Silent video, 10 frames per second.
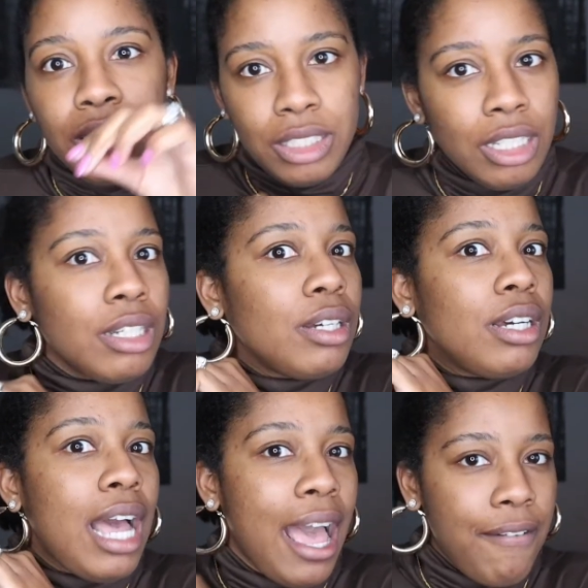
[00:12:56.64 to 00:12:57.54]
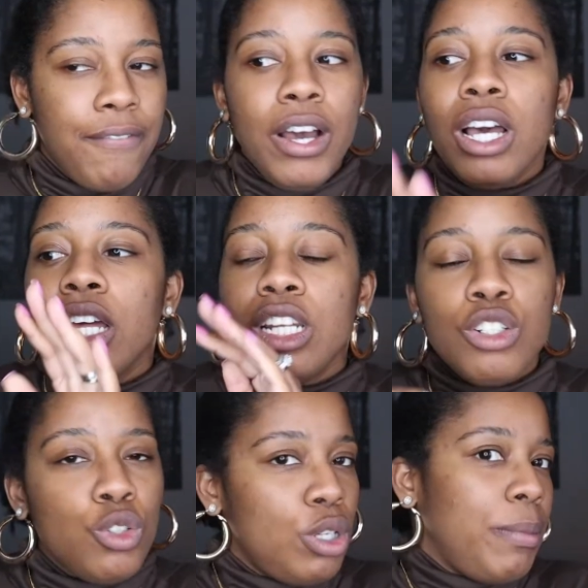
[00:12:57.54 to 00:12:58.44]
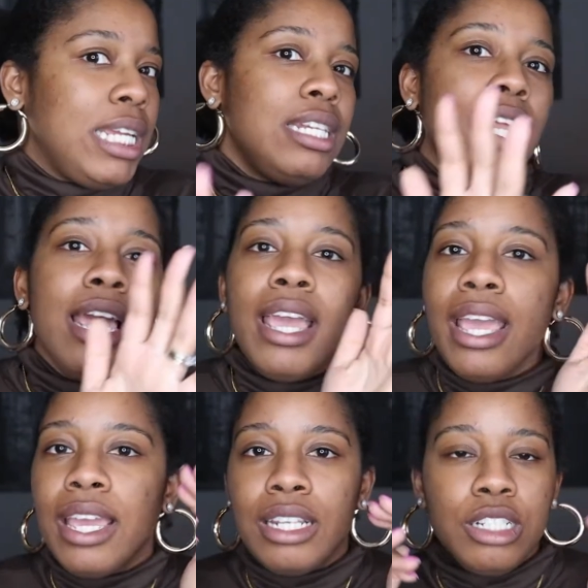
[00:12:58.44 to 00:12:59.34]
to have fun, enjoy my day,